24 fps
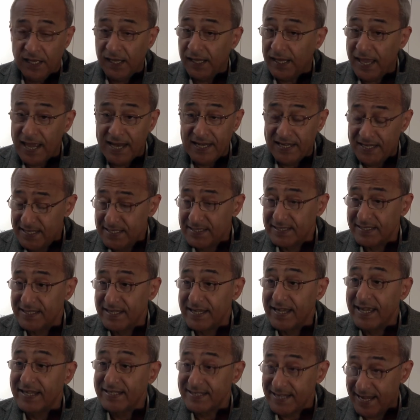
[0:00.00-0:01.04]
can easily
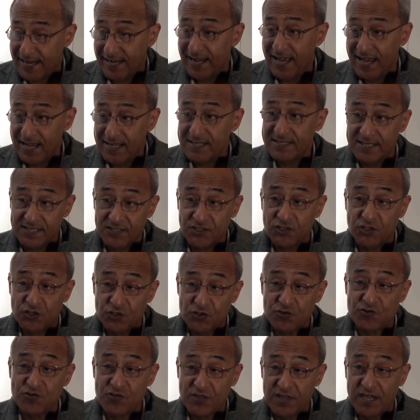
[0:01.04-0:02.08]
get an access
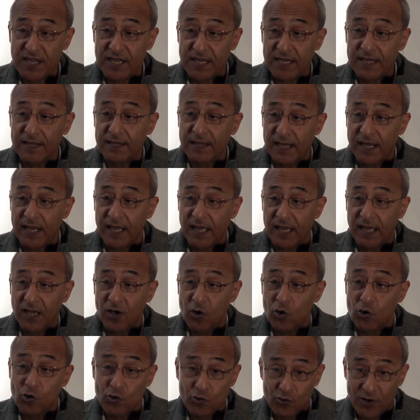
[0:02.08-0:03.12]
to the
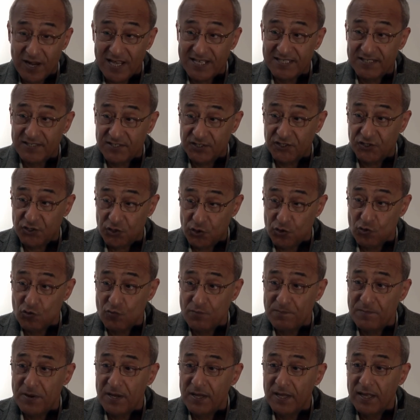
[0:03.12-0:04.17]
orogastric
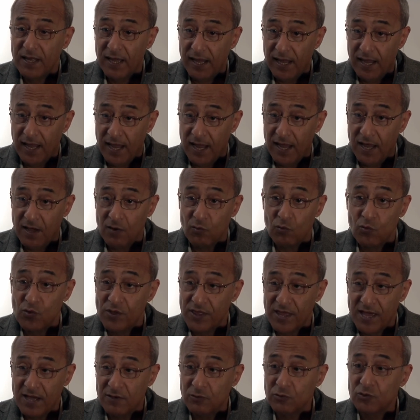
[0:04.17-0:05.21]
tube
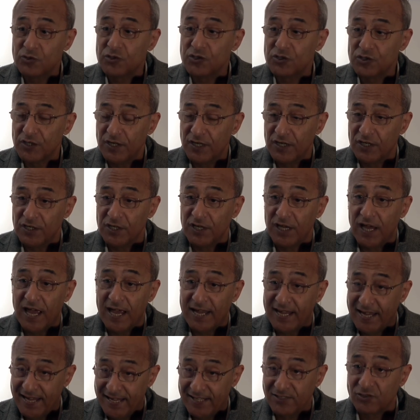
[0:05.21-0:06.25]
without,
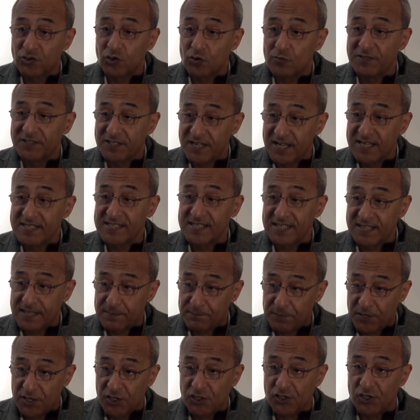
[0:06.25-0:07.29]
again, traumatizing the
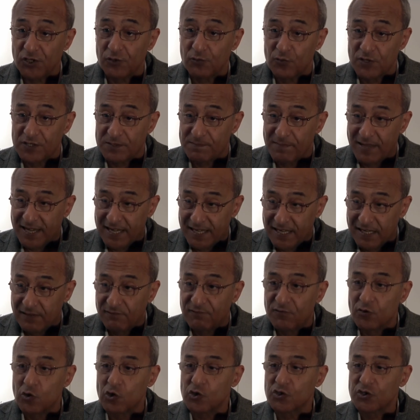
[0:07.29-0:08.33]
patient with McGill
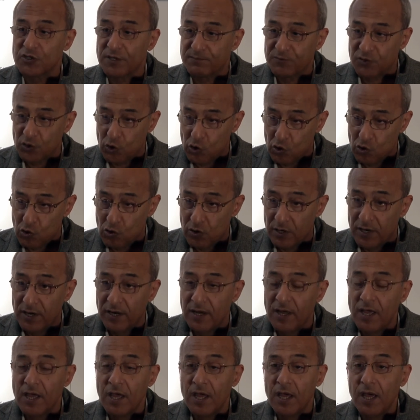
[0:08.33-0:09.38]
forceps or
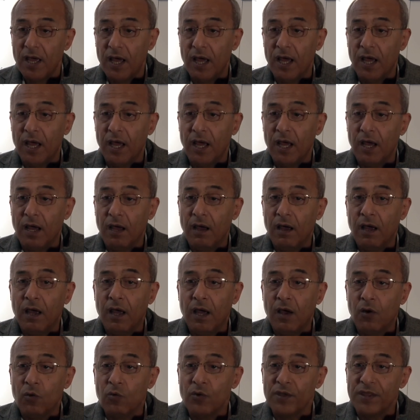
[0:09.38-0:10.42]

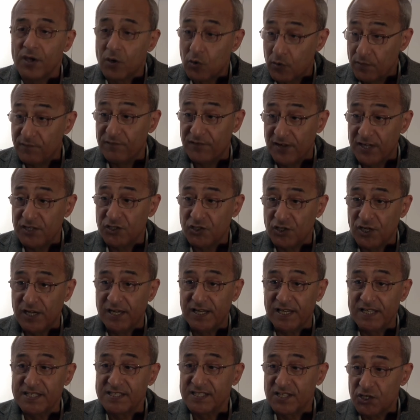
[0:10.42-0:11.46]
with the conventional
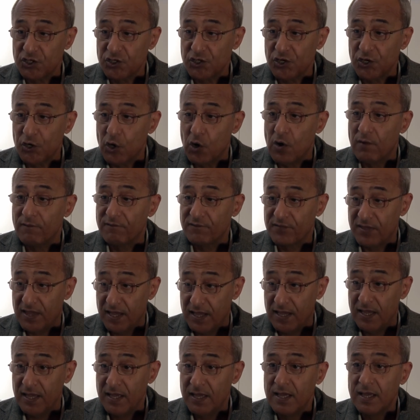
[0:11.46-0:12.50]
insertion of
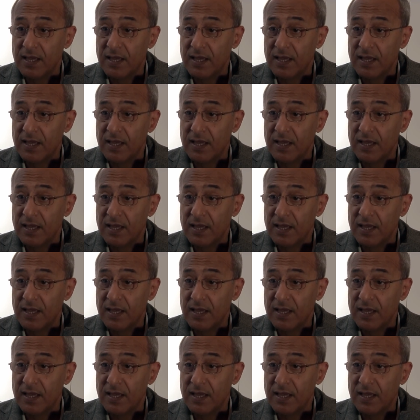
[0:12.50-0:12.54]
the